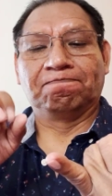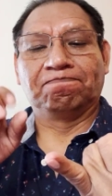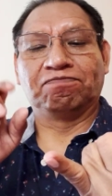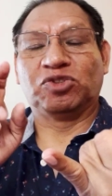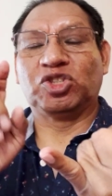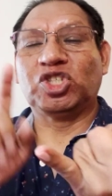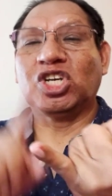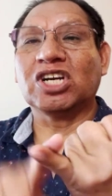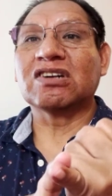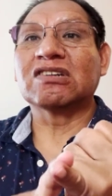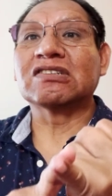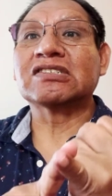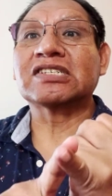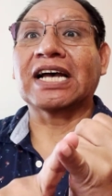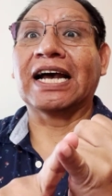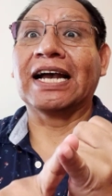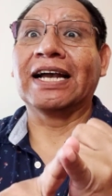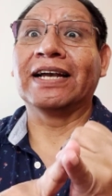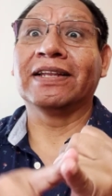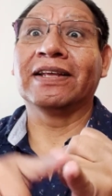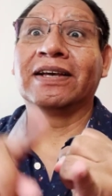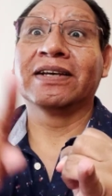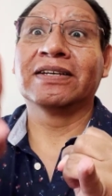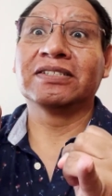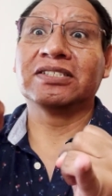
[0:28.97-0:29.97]

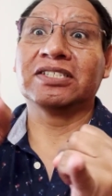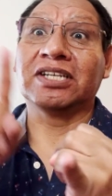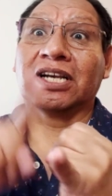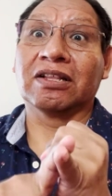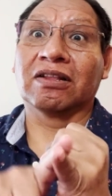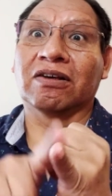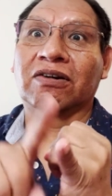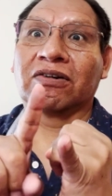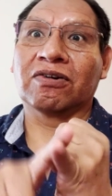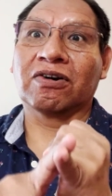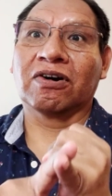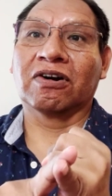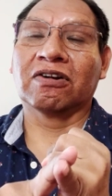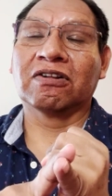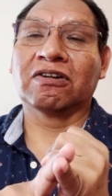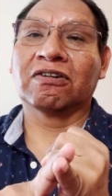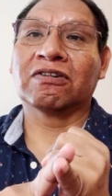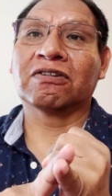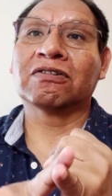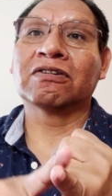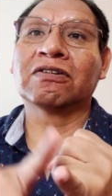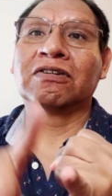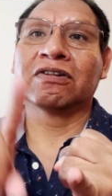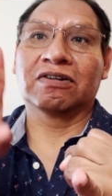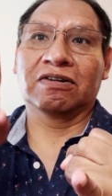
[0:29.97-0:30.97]
jarosite, yellow
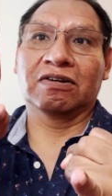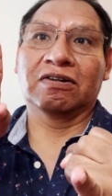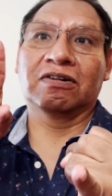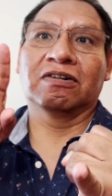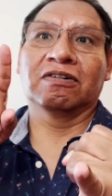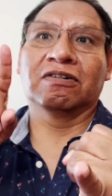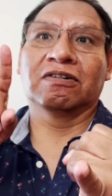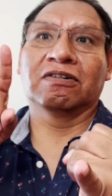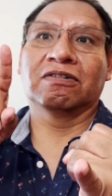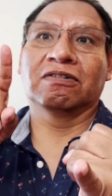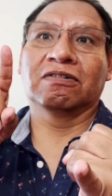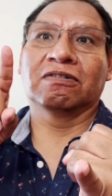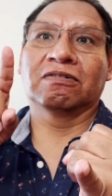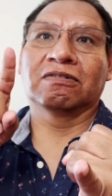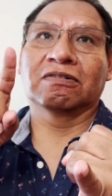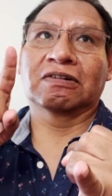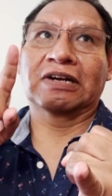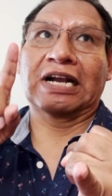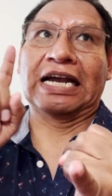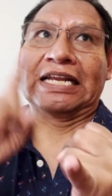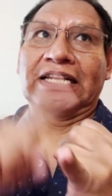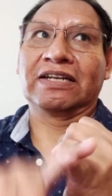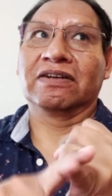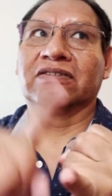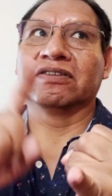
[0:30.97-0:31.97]
color or
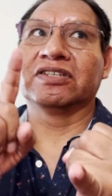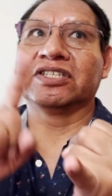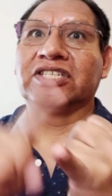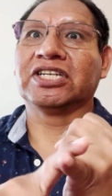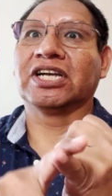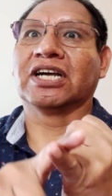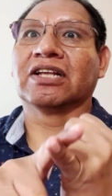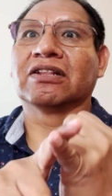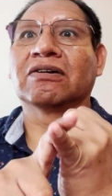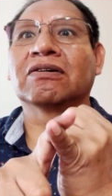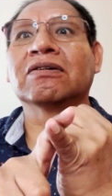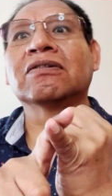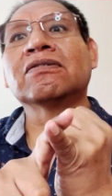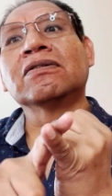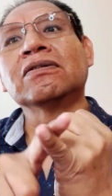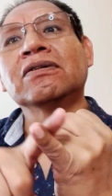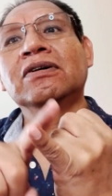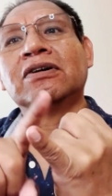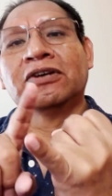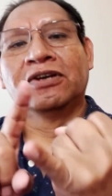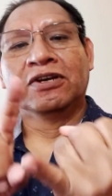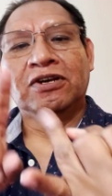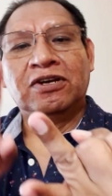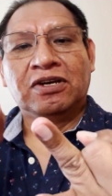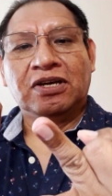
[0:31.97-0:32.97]
canary yellow,
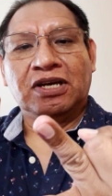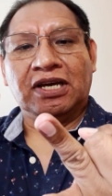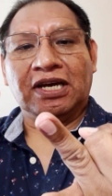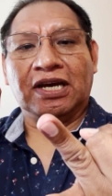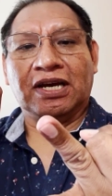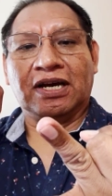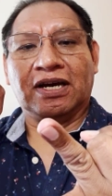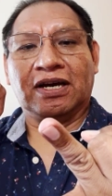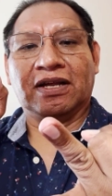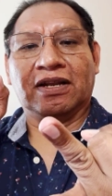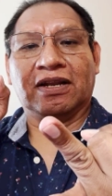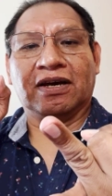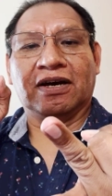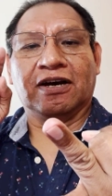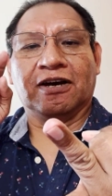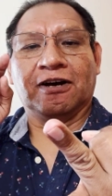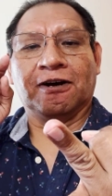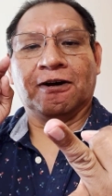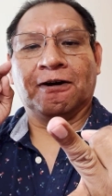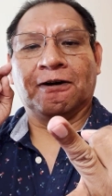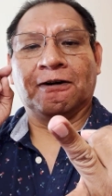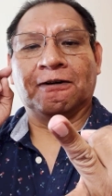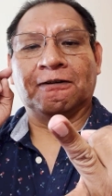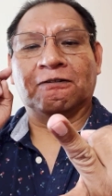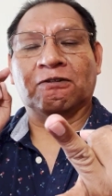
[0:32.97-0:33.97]
and
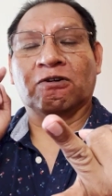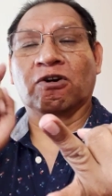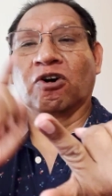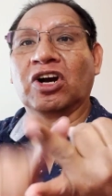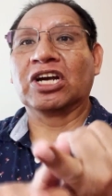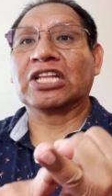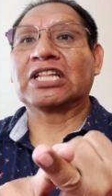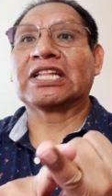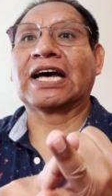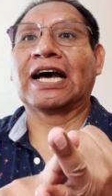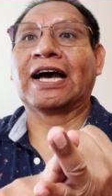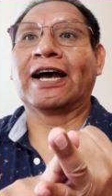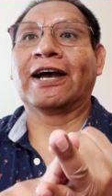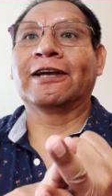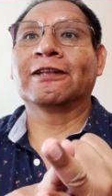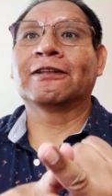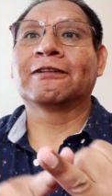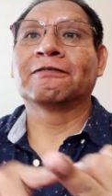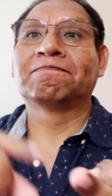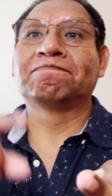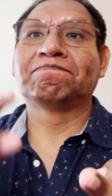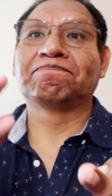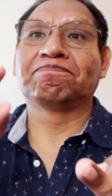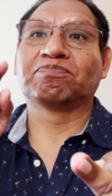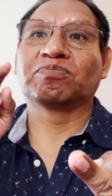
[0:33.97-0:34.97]
goethite,
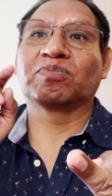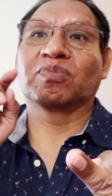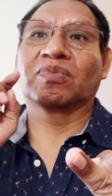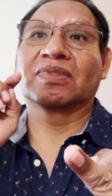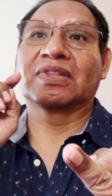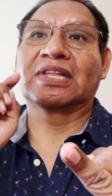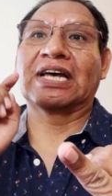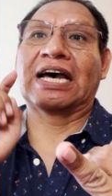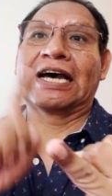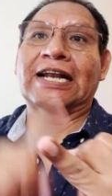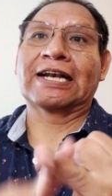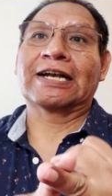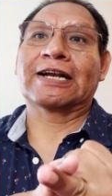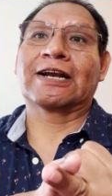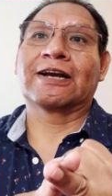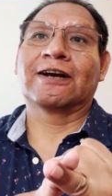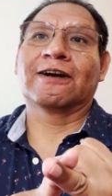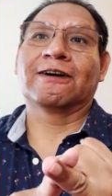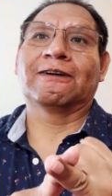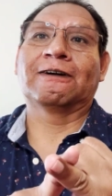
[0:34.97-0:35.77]
dark